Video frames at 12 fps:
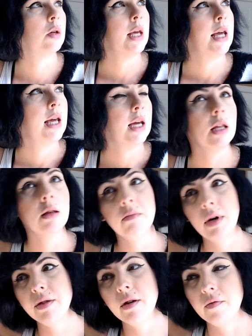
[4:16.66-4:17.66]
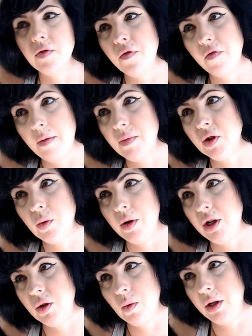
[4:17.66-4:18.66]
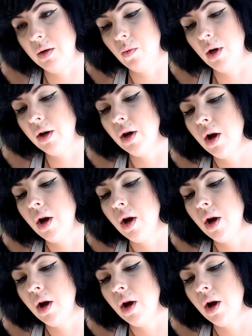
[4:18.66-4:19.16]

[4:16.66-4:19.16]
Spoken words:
in the month of November 2021.